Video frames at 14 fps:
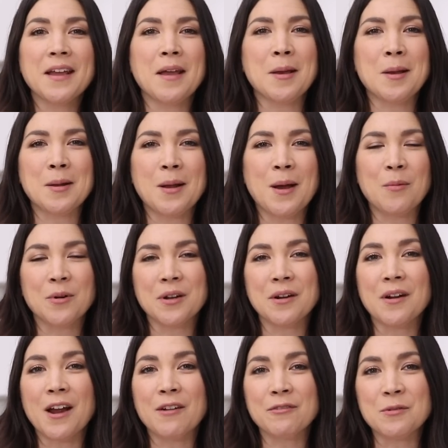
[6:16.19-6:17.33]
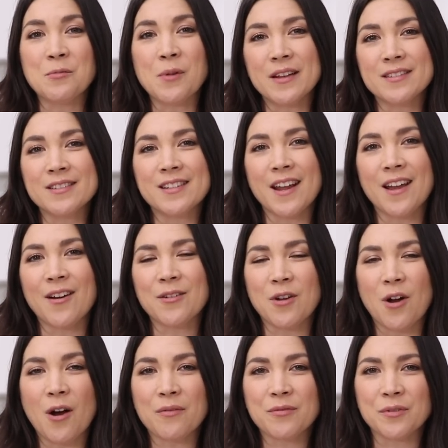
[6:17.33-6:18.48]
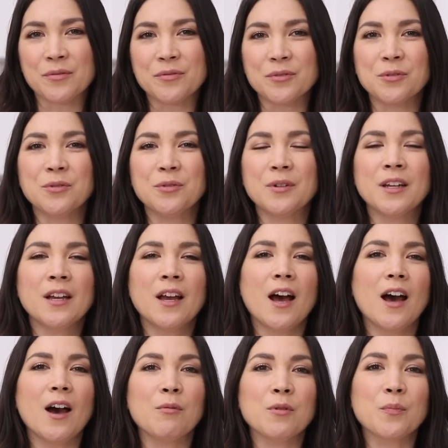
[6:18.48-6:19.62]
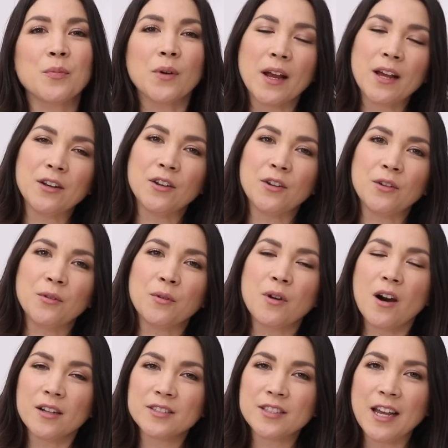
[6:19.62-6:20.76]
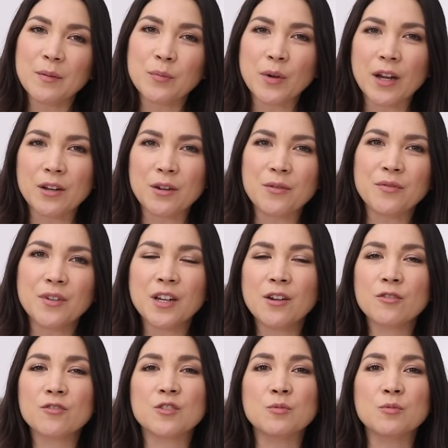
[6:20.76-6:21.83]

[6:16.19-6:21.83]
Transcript: And we're here every Wednesday on Hot for Food with brand new content, brand new videos.